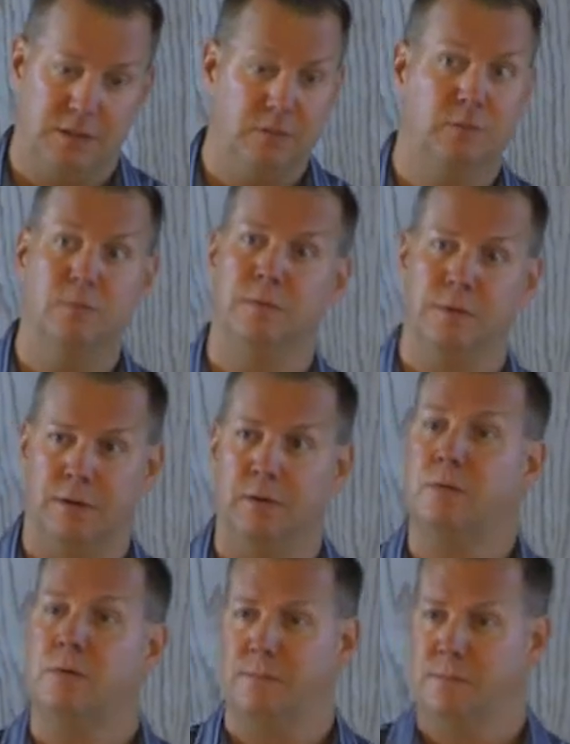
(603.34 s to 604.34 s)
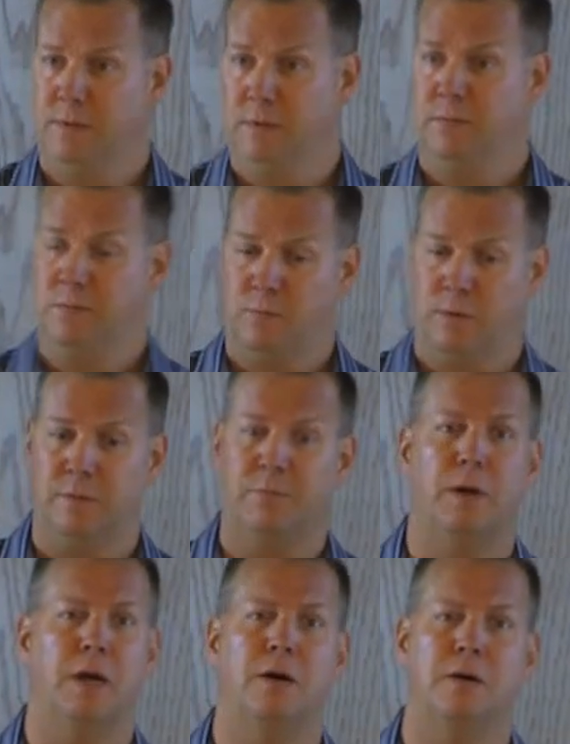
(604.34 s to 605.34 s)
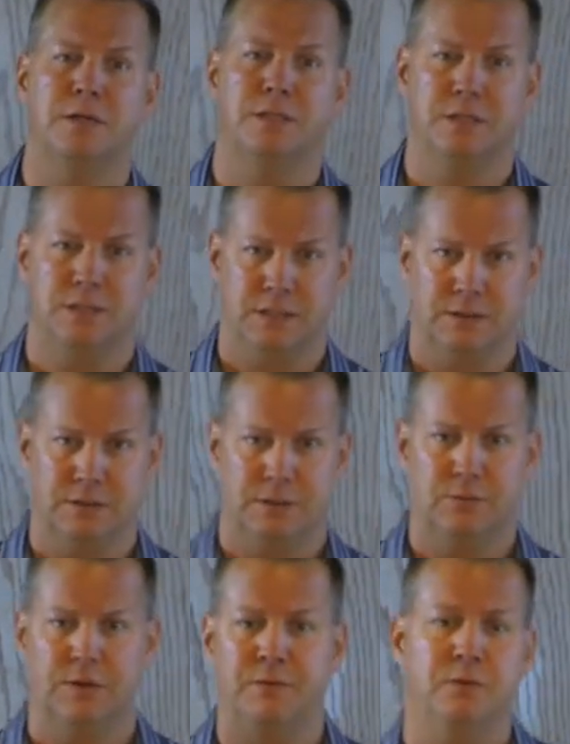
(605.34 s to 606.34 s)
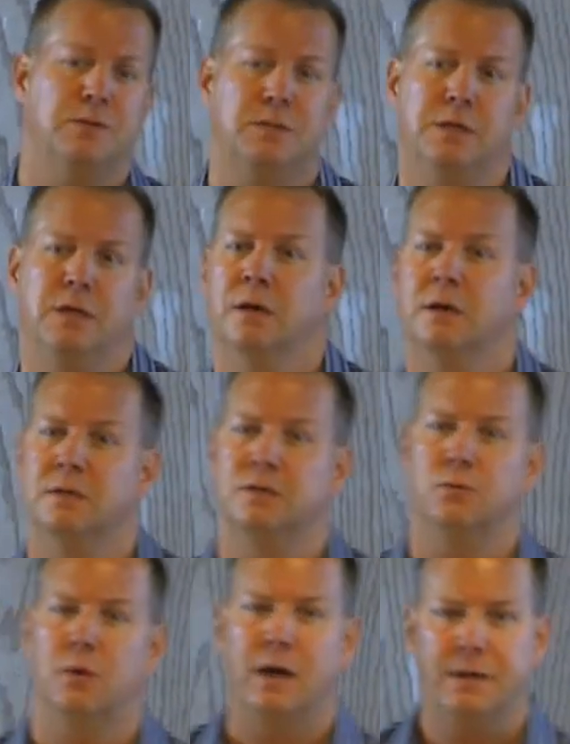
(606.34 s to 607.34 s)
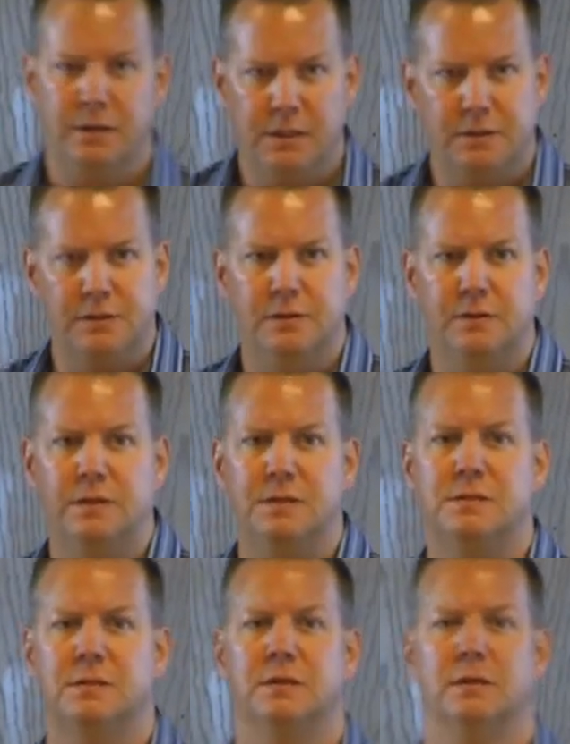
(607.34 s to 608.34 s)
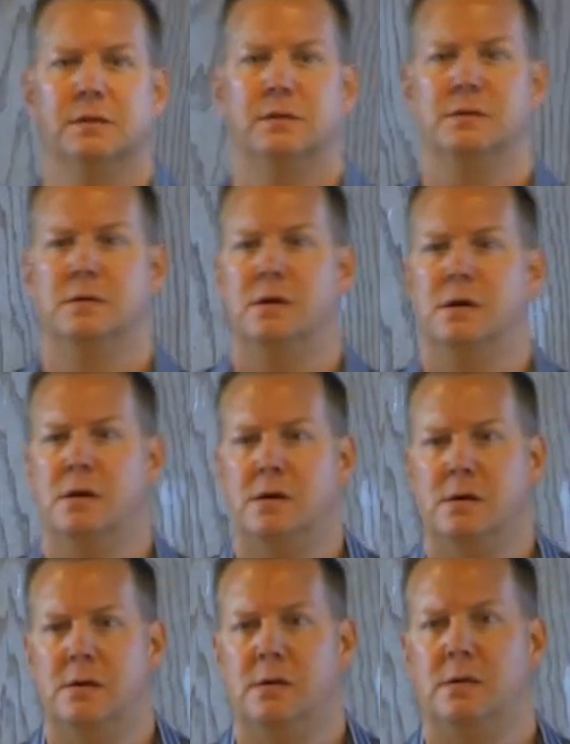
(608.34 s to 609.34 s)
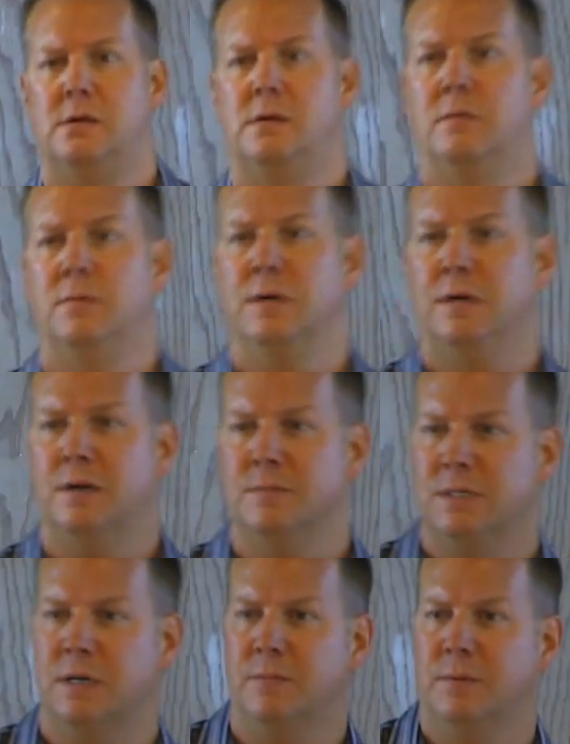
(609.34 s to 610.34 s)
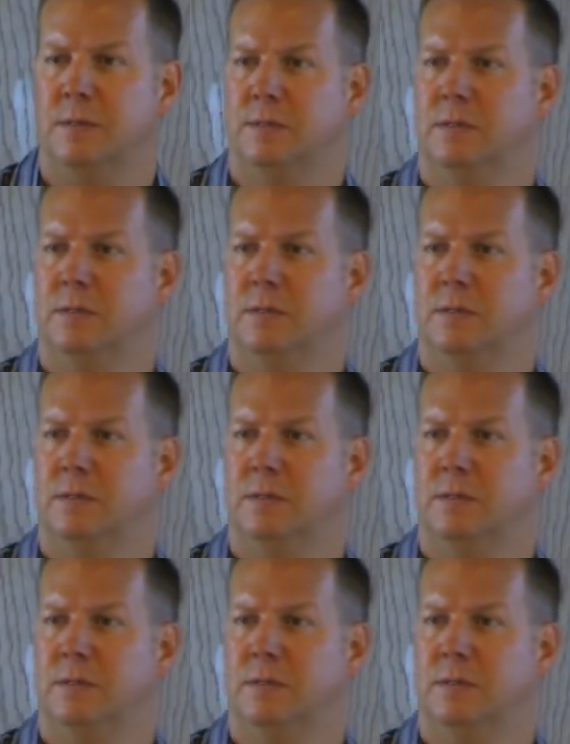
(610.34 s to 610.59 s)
you will apply harnessing skills to if you see. So why do you need to do this? When it comes up?